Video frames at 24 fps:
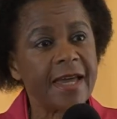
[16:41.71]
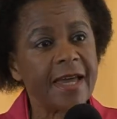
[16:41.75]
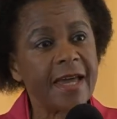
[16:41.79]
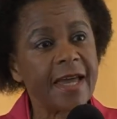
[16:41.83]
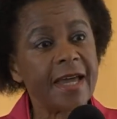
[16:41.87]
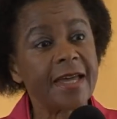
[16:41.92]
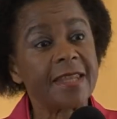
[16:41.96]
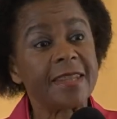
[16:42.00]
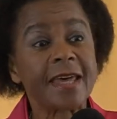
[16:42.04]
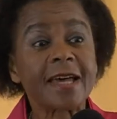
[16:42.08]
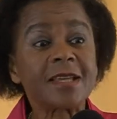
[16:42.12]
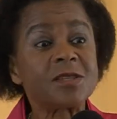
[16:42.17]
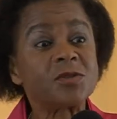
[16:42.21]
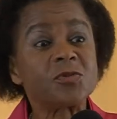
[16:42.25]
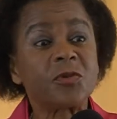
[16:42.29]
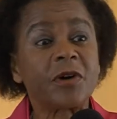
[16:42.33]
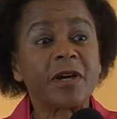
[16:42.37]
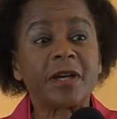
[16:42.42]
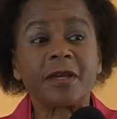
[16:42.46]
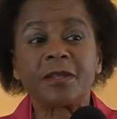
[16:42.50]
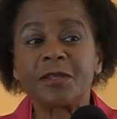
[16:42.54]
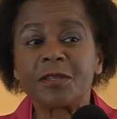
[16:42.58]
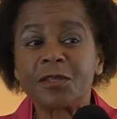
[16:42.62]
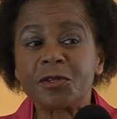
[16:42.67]
And that's
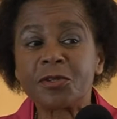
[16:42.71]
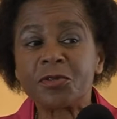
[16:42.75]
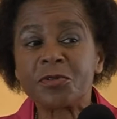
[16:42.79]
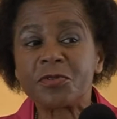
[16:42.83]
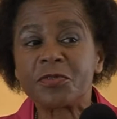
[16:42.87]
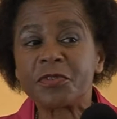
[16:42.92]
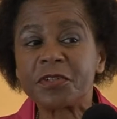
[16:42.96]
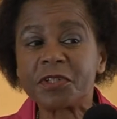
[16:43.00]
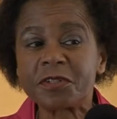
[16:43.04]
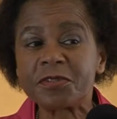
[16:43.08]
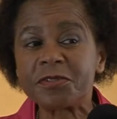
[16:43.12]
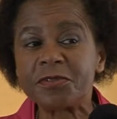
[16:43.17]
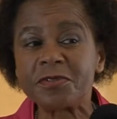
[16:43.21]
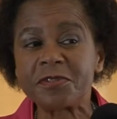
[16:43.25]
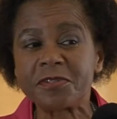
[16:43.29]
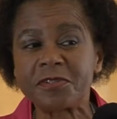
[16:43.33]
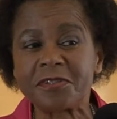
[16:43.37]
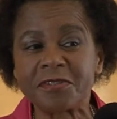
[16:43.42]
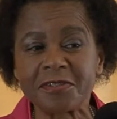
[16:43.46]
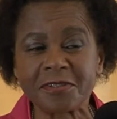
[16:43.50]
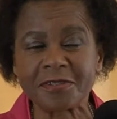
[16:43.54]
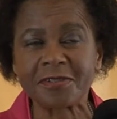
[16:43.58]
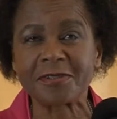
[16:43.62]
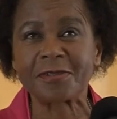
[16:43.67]
why the
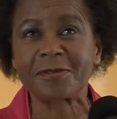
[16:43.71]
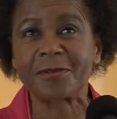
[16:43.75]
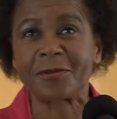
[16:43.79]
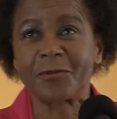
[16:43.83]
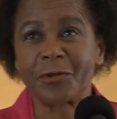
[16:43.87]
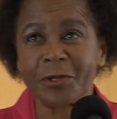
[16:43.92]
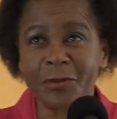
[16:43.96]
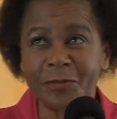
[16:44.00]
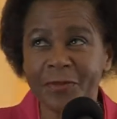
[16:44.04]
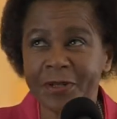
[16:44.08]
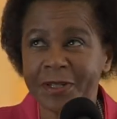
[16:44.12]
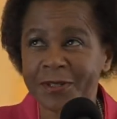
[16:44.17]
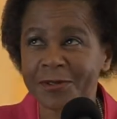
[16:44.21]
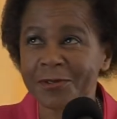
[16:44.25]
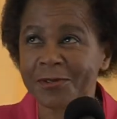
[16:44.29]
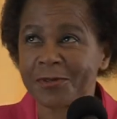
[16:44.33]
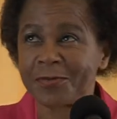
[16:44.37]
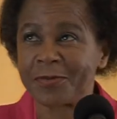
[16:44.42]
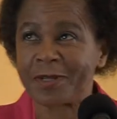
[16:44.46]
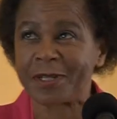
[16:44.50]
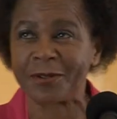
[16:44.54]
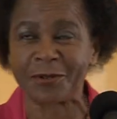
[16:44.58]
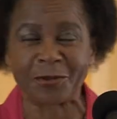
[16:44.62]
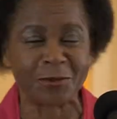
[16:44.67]
universities, going back to
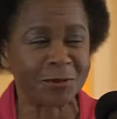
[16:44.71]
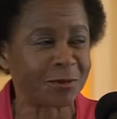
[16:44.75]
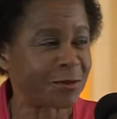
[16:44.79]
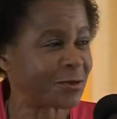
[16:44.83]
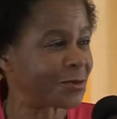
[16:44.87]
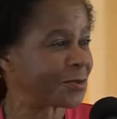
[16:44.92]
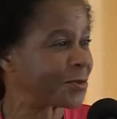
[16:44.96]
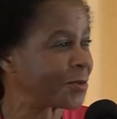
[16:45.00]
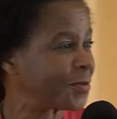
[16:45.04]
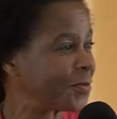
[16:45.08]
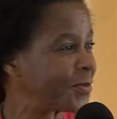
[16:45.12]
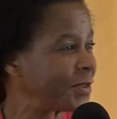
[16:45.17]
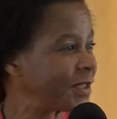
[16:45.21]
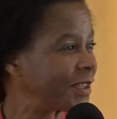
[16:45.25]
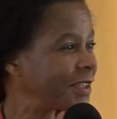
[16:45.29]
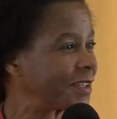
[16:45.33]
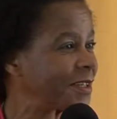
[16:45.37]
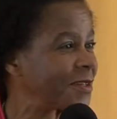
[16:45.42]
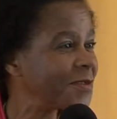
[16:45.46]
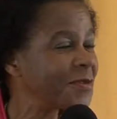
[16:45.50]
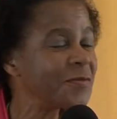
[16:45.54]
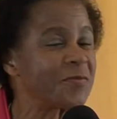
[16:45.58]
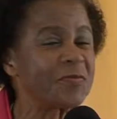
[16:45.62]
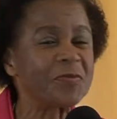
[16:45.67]
my old stomping
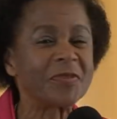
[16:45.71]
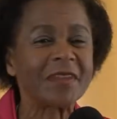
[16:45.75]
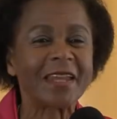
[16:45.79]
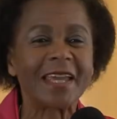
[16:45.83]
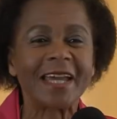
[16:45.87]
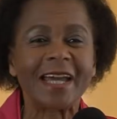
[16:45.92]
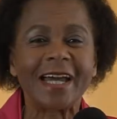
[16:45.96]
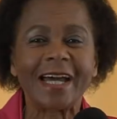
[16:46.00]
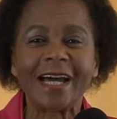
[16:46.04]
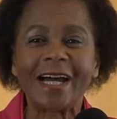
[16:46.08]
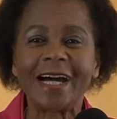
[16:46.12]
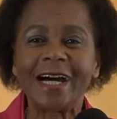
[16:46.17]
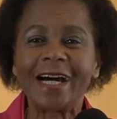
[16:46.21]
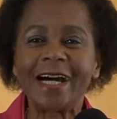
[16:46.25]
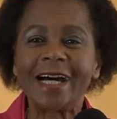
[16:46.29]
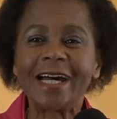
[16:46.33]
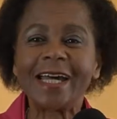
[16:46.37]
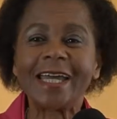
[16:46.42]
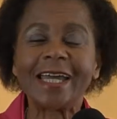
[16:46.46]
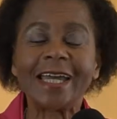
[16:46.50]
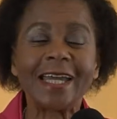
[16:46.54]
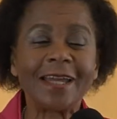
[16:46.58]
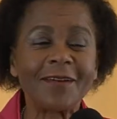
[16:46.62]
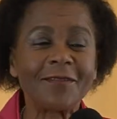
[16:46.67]
ground,
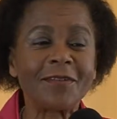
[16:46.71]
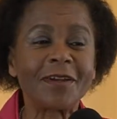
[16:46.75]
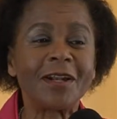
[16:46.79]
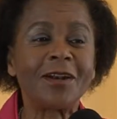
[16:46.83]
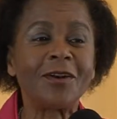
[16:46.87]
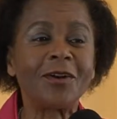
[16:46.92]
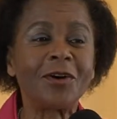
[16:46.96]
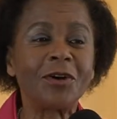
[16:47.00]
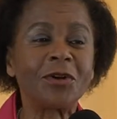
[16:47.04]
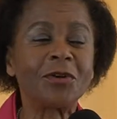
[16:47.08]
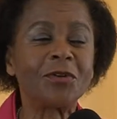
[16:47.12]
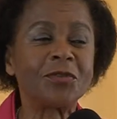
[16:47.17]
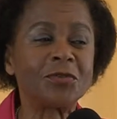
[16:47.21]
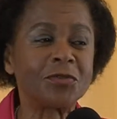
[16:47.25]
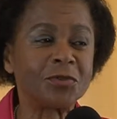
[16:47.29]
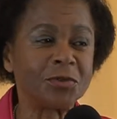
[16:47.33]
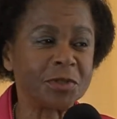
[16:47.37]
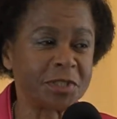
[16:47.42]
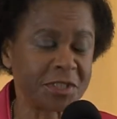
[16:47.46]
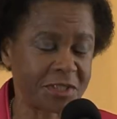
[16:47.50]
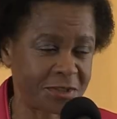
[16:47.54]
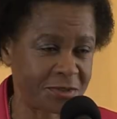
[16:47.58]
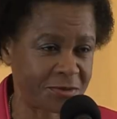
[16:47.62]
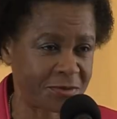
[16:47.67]
have a lot of
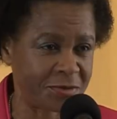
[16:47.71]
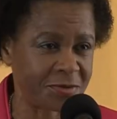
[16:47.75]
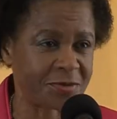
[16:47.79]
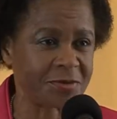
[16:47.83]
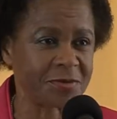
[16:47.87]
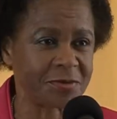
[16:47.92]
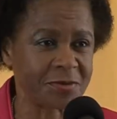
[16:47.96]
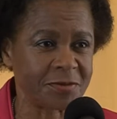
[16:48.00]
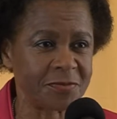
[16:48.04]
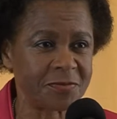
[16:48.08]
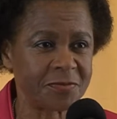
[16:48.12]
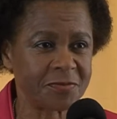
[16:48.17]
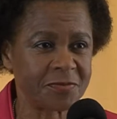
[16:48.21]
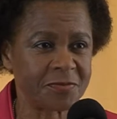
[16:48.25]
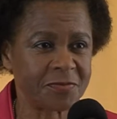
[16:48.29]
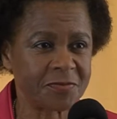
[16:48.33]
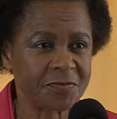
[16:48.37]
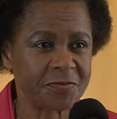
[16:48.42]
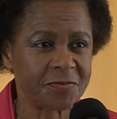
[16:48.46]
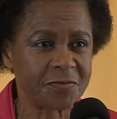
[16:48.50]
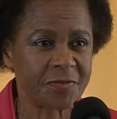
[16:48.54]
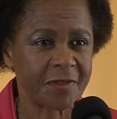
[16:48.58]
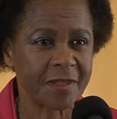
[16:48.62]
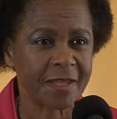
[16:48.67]
work to do.
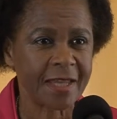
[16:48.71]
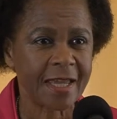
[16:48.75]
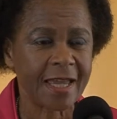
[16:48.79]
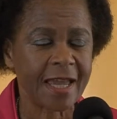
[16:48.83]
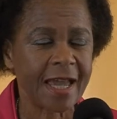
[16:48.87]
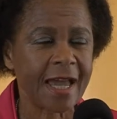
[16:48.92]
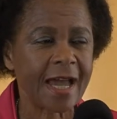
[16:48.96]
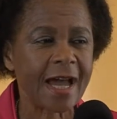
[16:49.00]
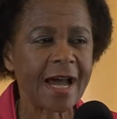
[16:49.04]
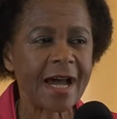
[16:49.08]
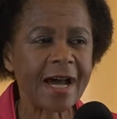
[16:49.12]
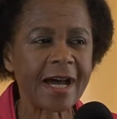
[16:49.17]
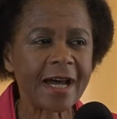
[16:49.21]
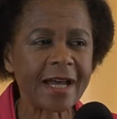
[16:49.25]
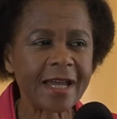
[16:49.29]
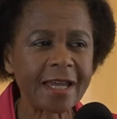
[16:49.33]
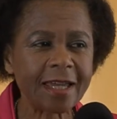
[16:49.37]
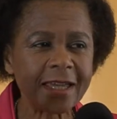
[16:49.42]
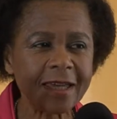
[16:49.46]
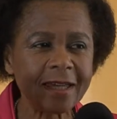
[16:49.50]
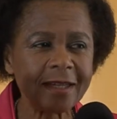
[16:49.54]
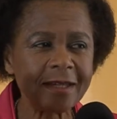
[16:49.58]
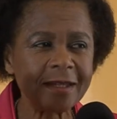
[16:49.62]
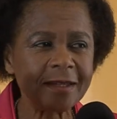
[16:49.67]

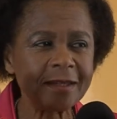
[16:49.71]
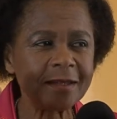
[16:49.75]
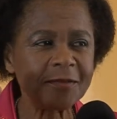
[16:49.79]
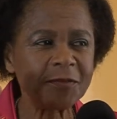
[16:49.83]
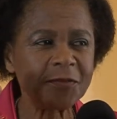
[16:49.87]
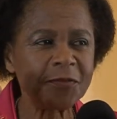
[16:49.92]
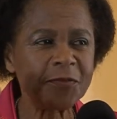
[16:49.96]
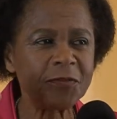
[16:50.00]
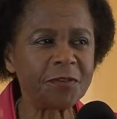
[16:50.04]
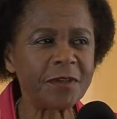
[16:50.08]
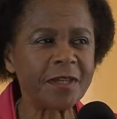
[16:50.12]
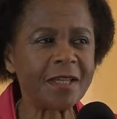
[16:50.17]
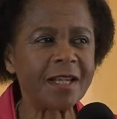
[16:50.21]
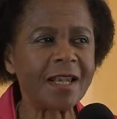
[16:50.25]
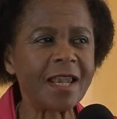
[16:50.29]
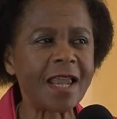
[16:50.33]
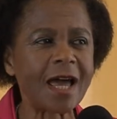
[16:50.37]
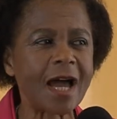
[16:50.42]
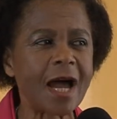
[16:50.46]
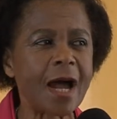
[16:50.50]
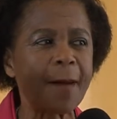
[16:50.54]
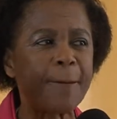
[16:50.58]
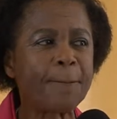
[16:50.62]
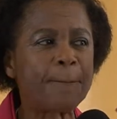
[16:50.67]
I feel
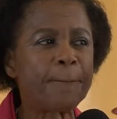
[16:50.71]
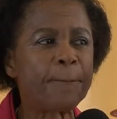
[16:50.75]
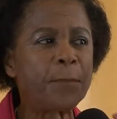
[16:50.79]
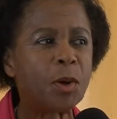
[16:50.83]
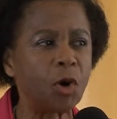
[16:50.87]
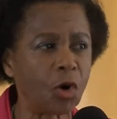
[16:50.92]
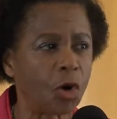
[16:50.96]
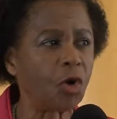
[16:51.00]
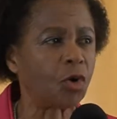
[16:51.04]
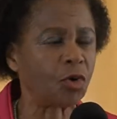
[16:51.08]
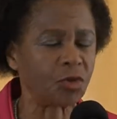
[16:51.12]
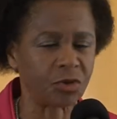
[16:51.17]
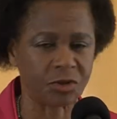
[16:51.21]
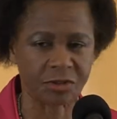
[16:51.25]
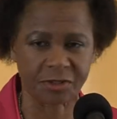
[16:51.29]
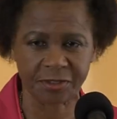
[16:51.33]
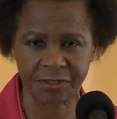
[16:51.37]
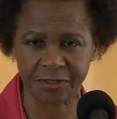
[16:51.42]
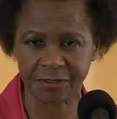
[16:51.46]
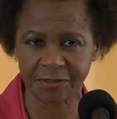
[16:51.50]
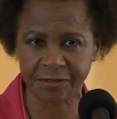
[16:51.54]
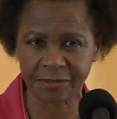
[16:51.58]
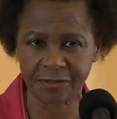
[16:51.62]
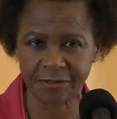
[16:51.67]

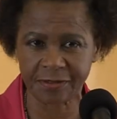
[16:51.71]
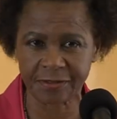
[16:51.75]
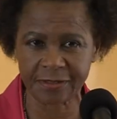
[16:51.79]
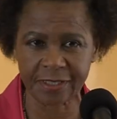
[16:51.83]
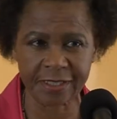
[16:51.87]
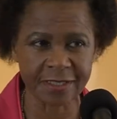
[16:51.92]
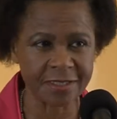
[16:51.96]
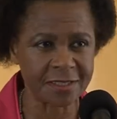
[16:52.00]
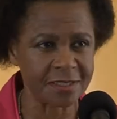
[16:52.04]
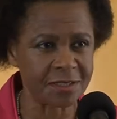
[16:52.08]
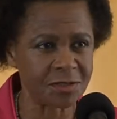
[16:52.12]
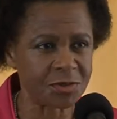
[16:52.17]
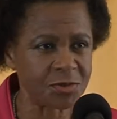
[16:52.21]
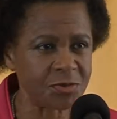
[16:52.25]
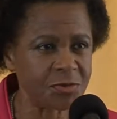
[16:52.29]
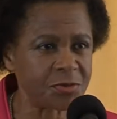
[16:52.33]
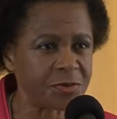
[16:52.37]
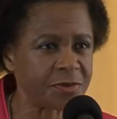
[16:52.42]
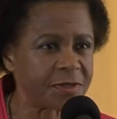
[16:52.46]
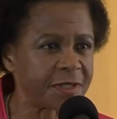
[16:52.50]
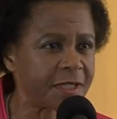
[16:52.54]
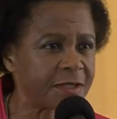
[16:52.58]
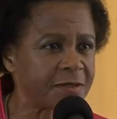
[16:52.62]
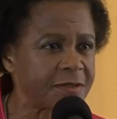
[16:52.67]
appalled that in
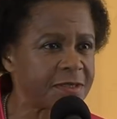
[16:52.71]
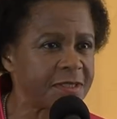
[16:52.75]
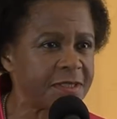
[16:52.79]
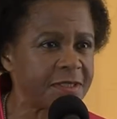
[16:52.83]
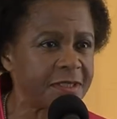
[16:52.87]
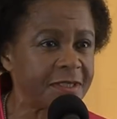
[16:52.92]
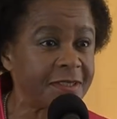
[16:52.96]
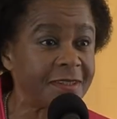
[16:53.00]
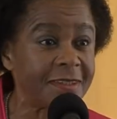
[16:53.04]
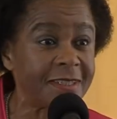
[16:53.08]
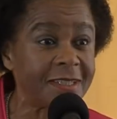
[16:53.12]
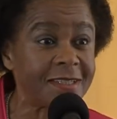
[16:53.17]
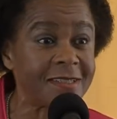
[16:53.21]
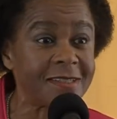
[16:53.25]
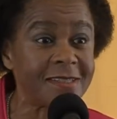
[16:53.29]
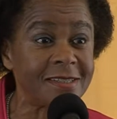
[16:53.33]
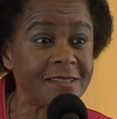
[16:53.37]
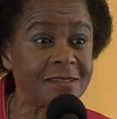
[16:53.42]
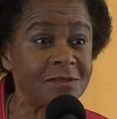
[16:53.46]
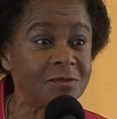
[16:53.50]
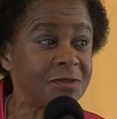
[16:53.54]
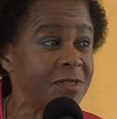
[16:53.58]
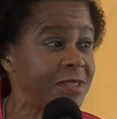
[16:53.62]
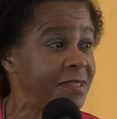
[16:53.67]

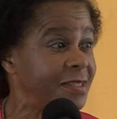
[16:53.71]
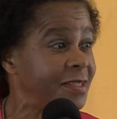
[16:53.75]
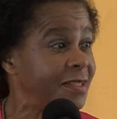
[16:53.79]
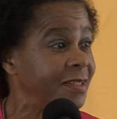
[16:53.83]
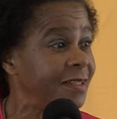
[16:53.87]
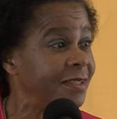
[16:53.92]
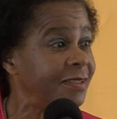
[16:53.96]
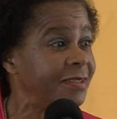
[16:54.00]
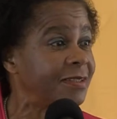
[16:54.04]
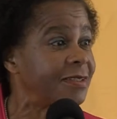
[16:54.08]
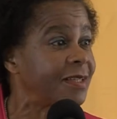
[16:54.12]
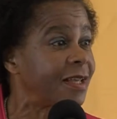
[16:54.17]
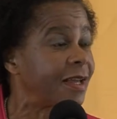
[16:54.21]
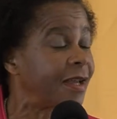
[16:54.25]
2013 we still,